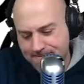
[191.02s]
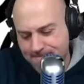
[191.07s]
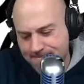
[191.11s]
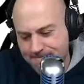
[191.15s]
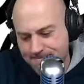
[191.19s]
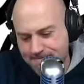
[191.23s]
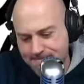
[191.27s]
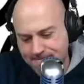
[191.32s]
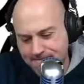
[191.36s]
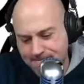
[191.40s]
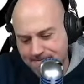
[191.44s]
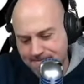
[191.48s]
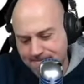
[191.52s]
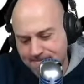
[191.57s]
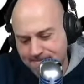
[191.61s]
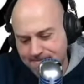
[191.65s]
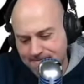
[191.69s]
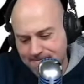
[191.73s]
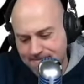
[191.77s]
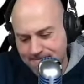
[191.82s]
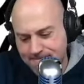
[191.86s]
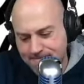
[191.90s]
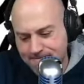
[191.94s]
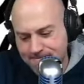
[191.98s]

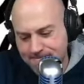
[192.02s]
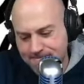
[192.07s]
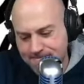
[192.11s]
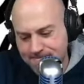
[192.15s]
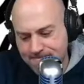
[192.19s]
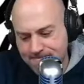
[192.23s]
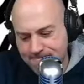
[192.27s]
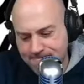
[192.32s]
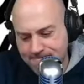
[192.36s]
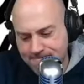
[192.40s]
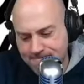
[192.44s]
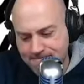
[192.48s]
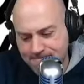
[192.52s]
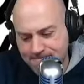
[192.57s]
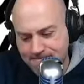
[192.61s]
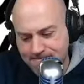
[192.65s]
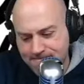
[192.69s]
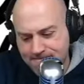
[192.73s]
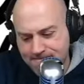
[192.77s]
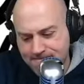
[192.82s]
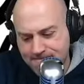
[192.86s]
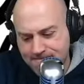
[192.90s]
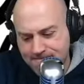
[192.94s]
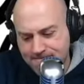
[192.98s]

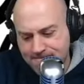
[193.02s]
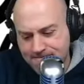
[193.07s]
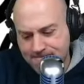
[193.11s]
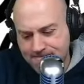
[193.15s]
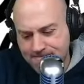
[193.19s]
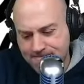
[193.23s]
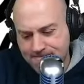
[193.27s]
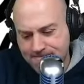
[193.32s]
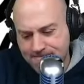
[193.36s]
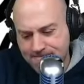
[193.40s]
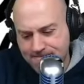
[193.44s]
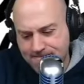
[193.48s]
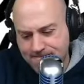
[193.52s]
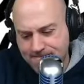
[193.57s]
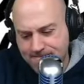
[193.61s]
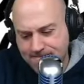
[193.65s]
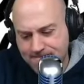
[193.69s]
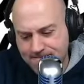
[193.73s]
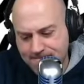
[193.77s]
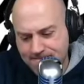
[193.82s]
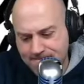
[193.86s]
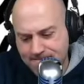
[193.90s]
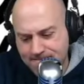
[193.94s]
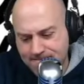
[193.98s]

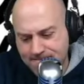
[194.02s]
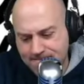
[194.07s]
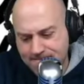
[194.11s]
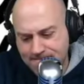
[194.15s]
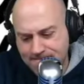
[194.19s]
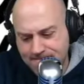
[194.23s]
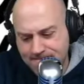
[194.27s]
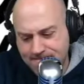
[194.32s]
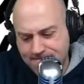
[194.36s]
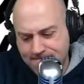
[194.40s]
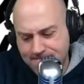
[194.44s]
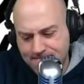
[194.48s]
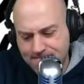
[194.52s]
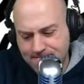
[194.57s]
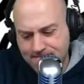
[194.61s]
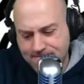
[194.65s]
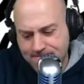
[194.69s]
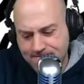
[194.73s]
No words are spoken by the person on screen.